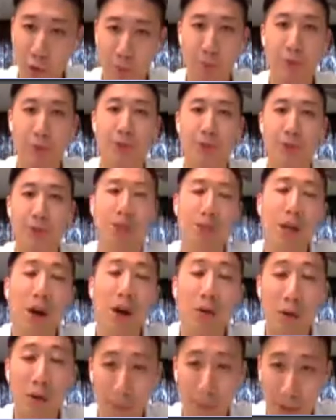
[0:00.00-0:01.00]
to process
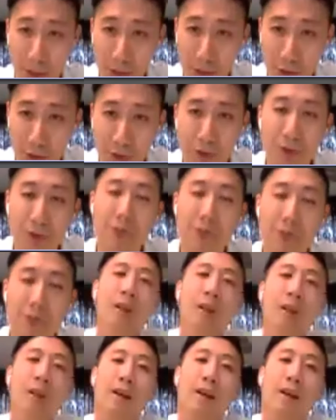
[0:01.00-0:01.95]
our applications.